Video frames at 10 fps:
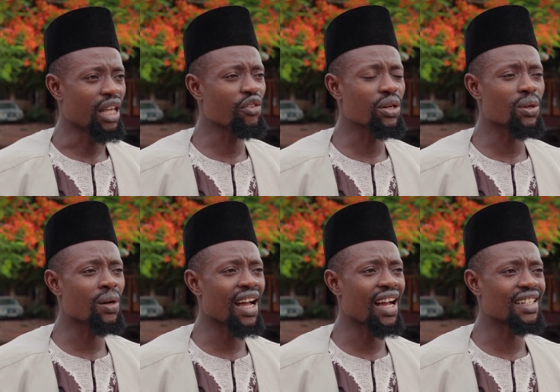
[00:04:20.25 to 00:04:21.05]
Even
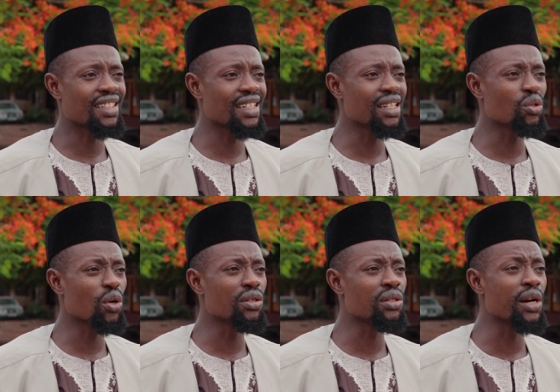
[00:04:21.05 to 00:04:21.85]
though I had seen
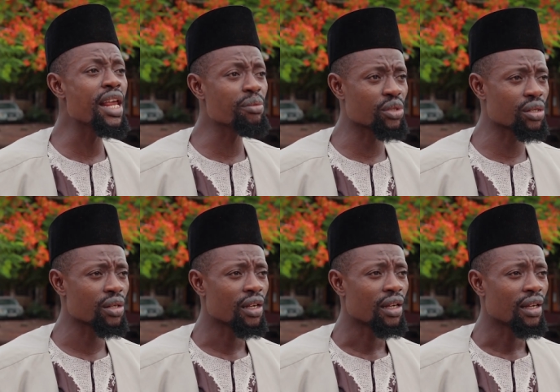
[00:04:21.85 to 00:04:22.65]
those
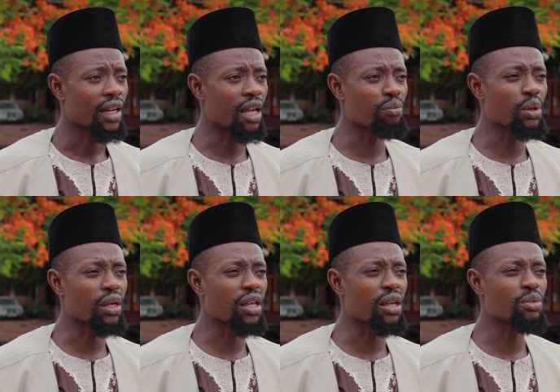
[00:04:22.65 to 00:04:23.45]
dreams, I
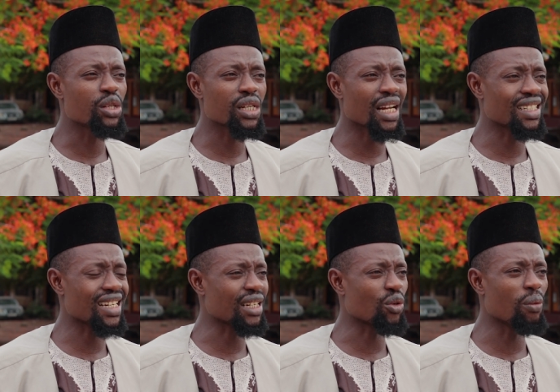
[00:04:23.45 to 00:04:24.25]
became
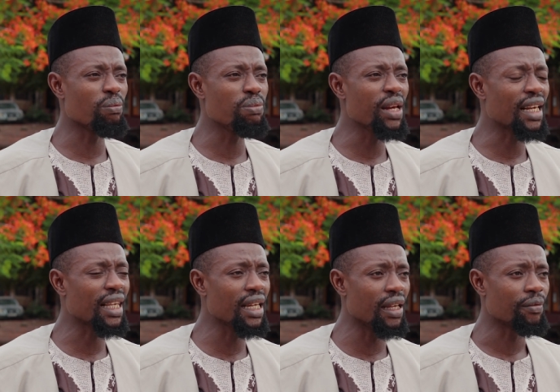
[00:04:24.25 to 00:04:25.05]
shattered
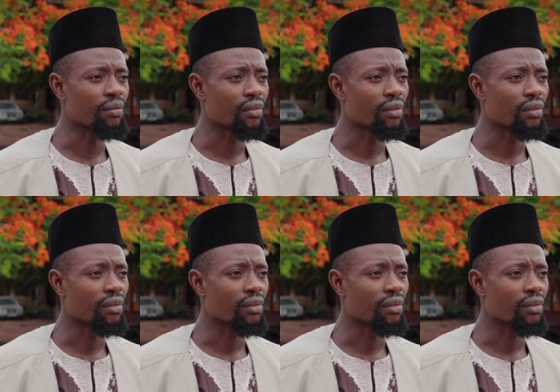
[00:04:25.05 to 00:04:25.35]
completely.